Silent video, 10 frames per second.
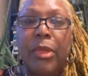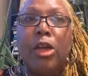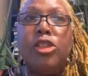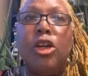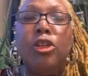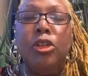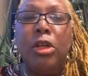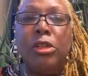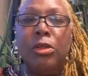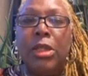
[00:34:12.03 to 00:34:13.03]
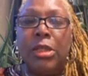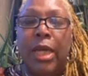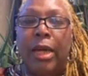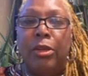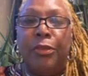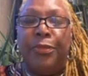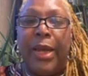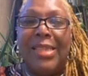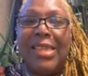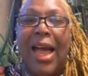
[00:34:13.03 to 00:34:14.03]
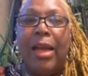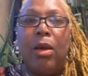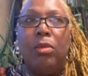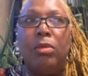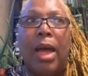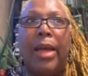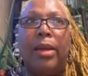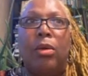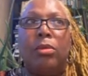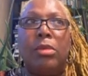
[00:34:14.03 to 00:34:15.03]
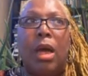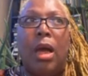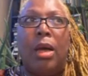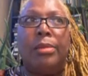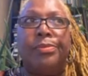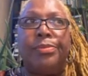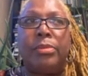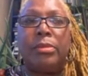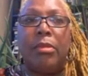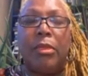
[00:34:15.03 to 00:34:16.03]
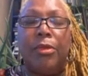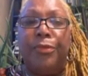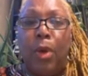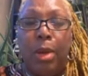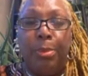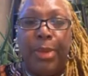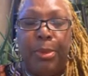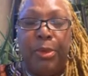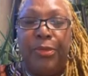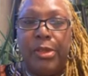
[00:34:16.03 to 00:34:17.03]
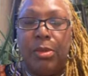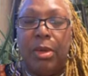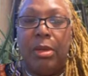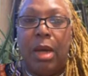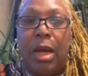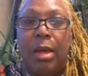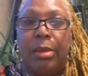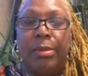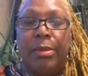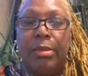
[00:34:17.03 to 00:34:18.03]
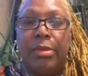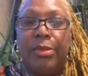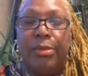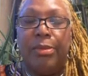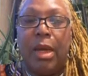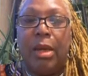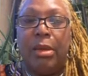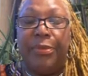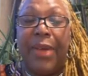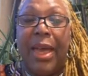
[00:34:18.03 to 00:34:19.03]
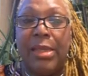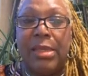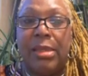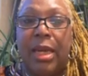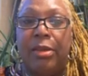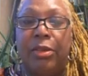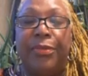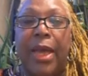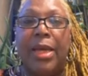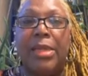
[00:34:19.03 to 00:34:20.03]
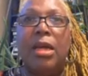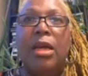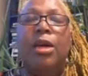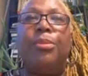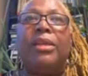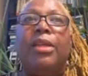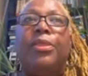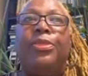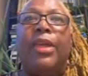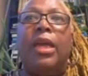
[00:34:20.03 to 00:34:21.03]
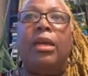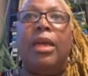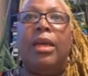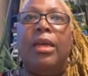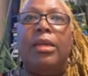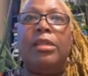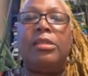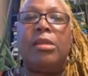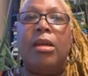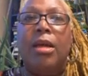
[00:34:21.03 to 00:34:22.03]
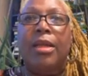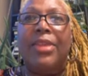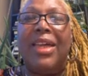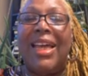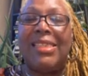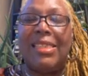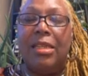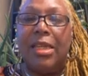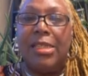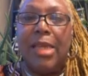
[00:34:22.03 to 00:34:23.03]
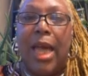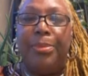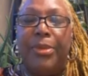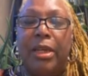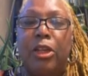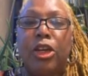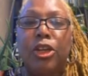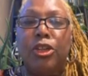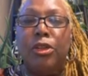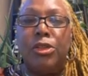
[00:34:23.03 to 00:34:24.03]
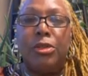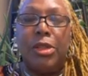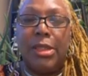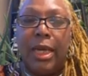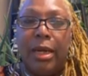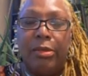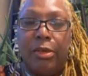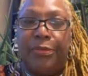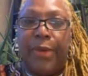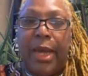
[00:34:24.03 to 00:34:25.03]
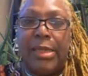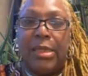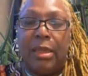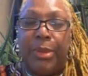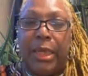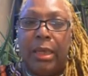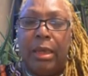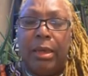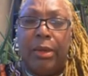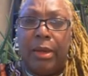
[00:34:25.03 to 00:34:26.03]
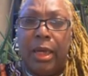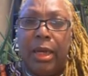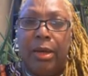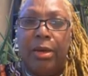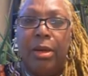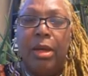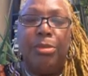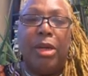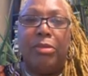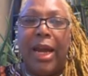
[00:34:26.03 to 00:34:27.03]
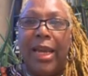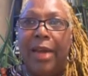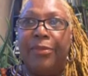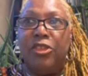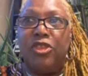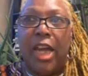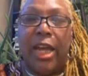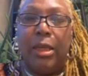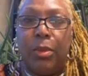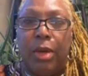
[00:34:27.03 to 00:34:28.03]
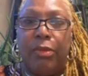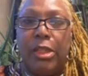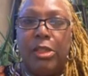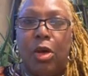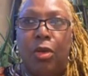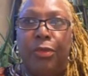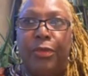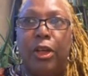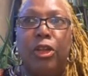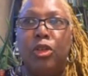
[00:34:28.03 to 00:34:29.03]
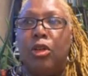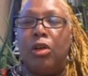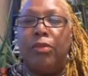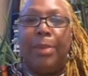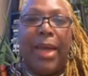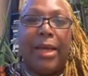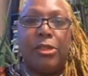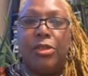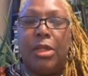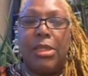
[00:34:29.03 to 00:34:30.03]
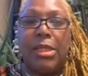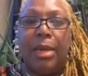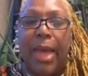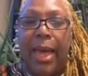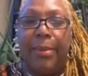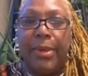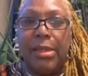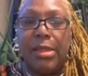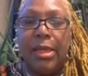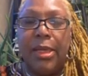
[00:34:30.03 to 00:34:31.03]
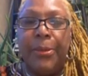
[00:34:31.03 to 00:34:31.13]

So you could do the Daniel fast. I don't I don't um fault people for doing um uh, the fast, Daniel fast. But the thing is that I see that's happening, you'll do the Daniel fast in the beginning of the year but right after January is over, you go right back to your same habits.